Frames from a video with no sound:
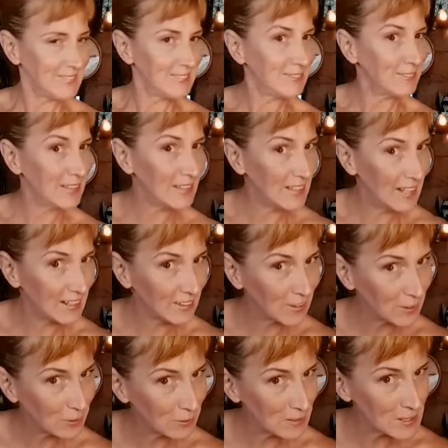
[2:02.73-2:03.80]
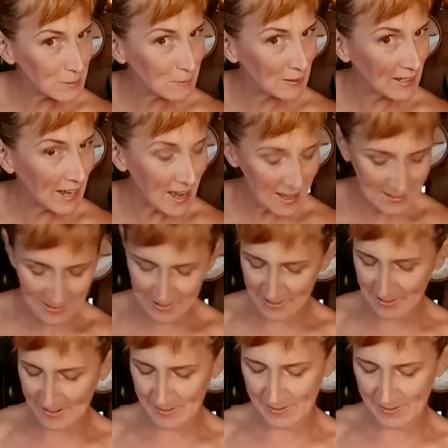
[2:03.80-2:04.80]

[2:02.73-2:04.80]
We like our crispy ends.